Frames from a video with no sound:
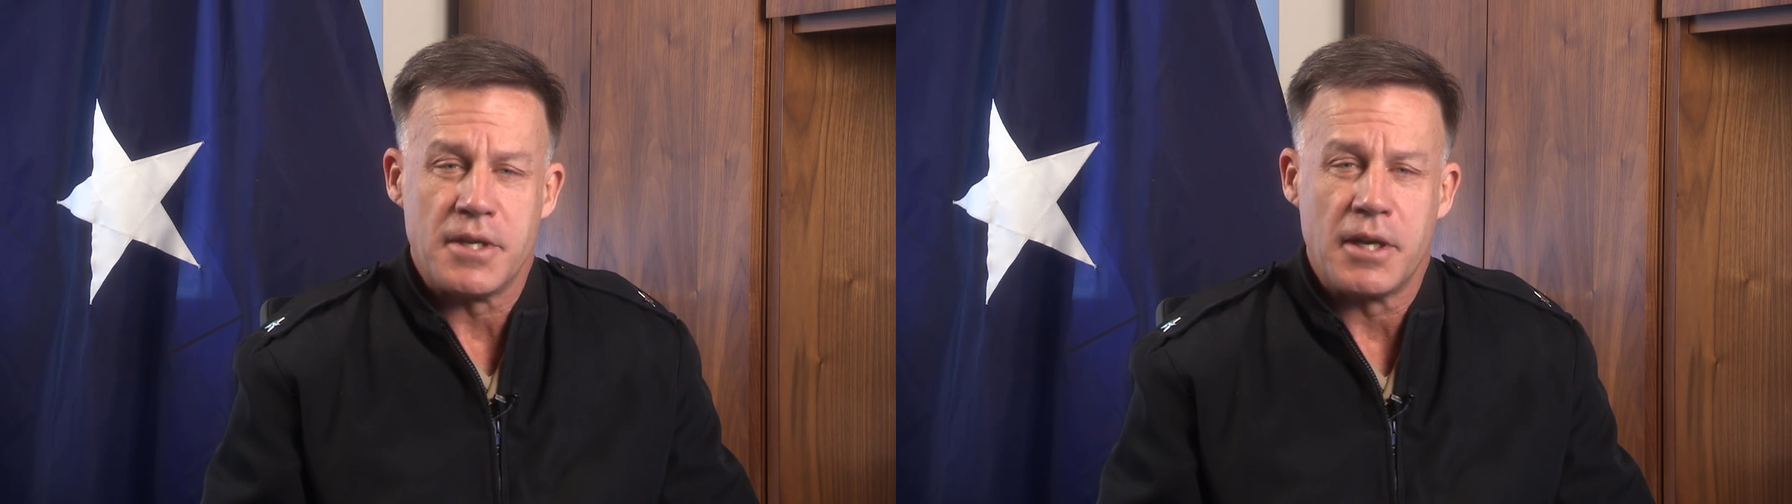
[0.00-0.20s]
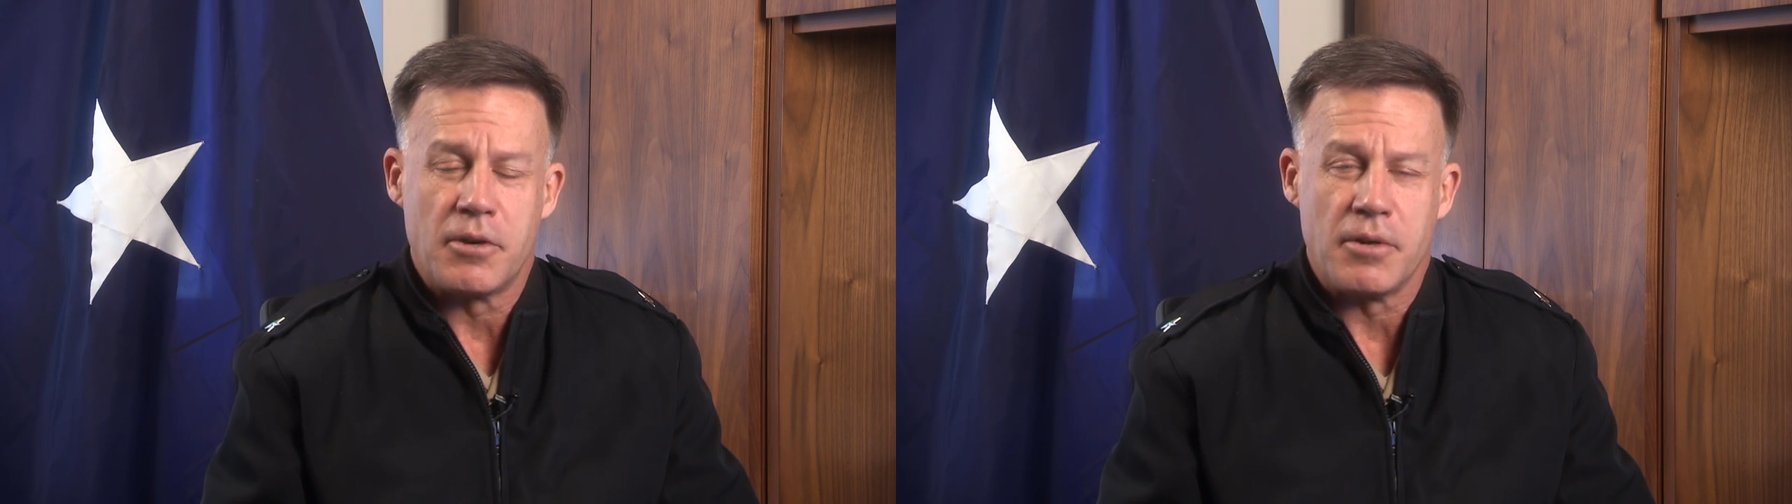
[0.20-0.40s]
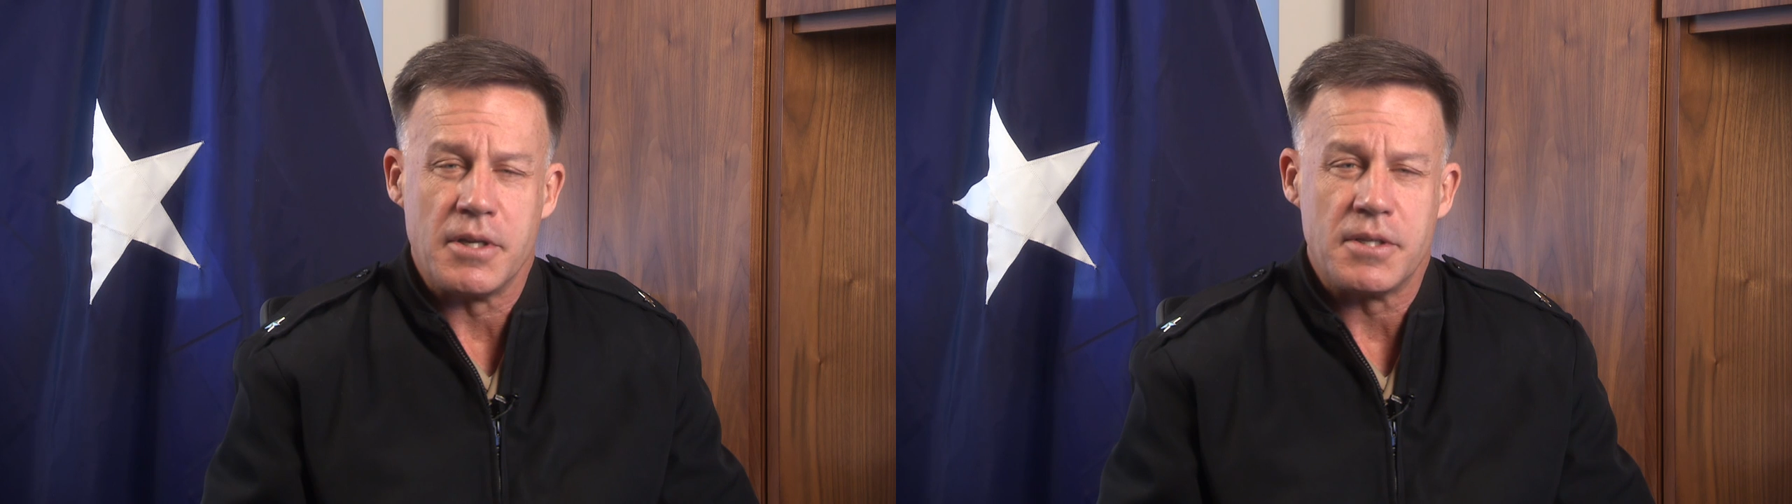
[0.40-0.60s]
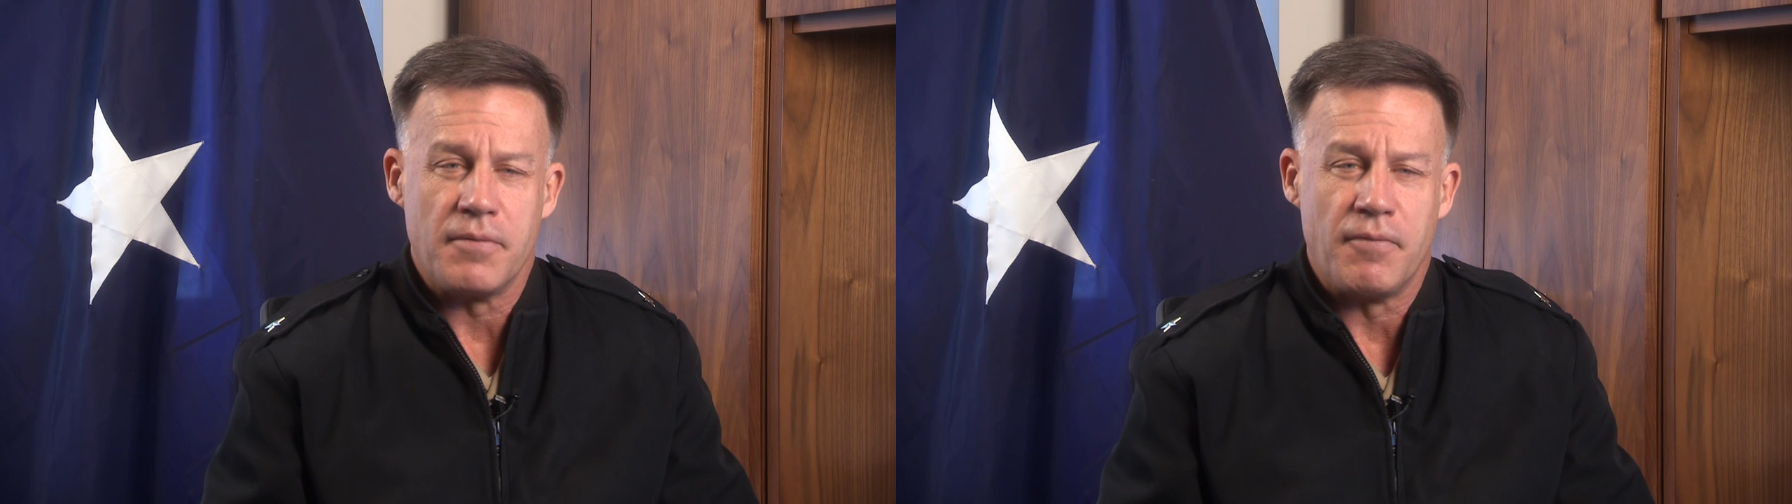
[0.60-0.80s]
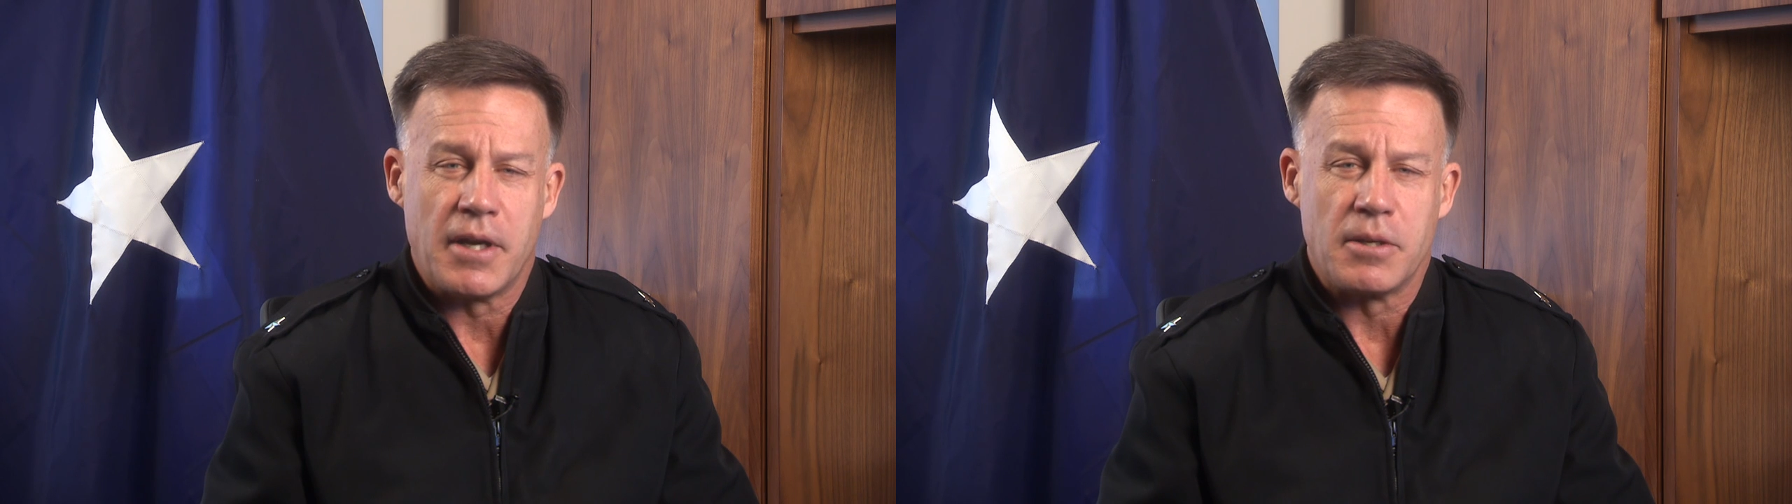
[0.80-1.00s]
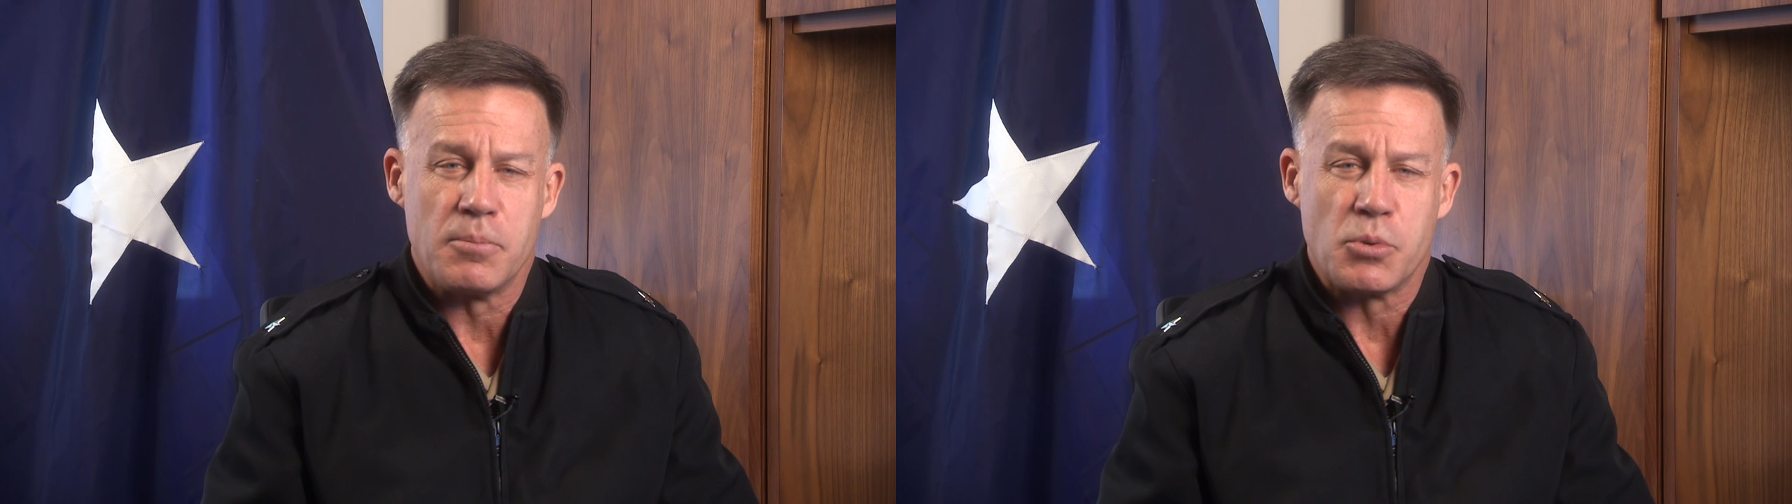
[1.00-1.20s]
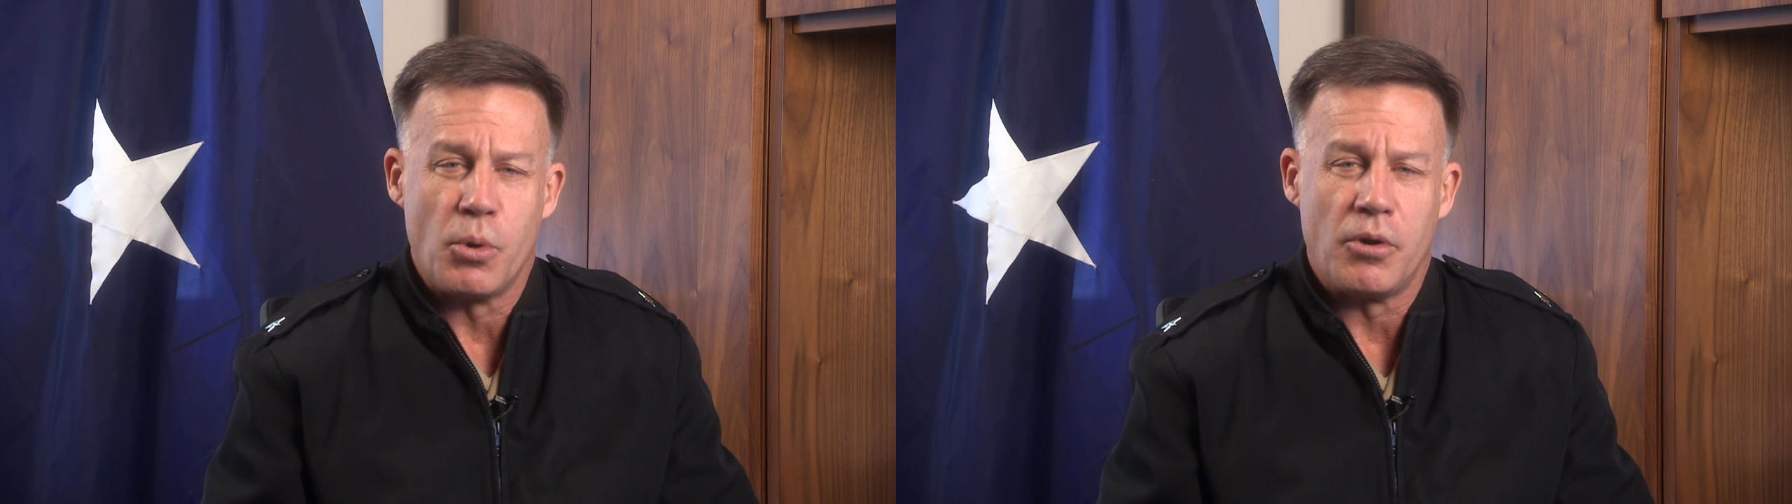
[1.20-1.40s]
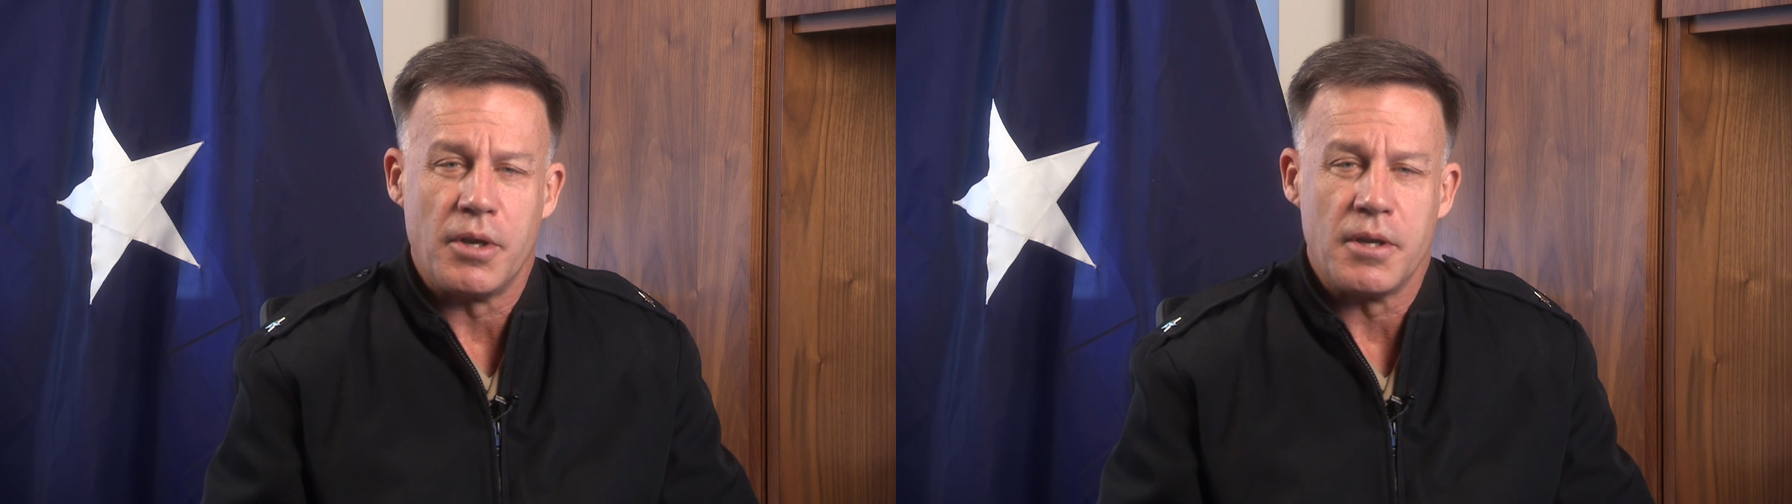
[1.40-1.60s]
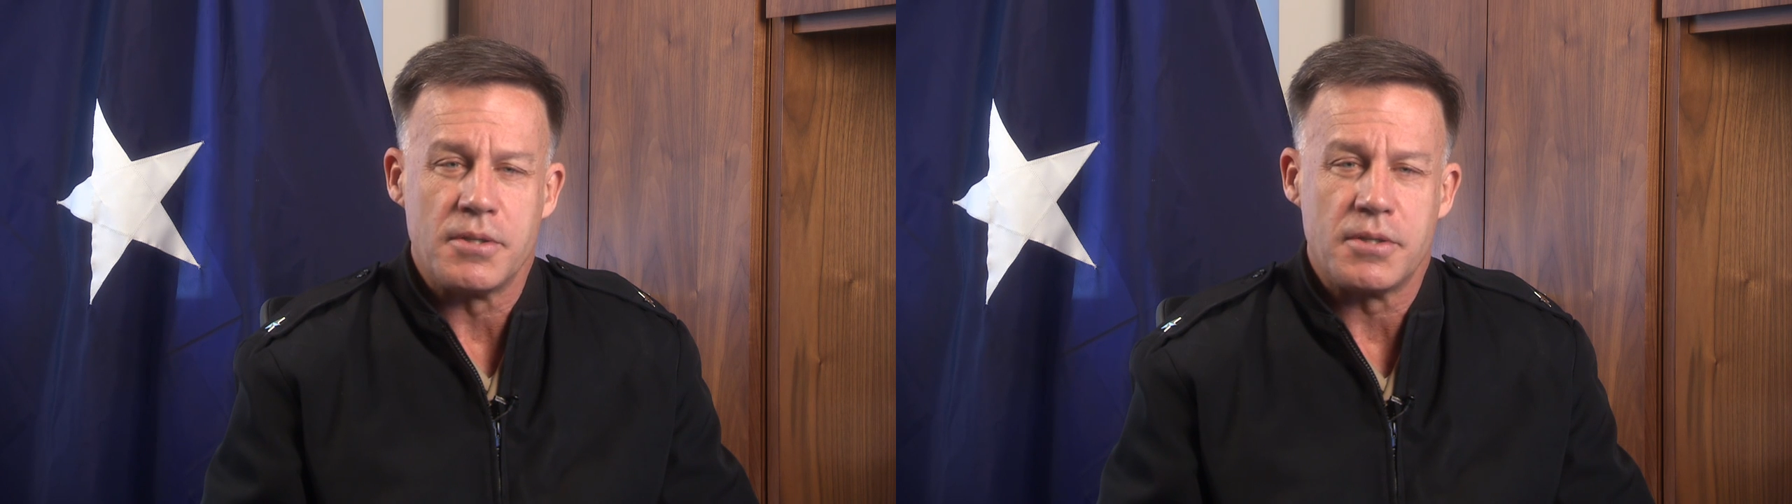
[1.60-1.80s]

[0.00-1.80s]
increase in victims' willingness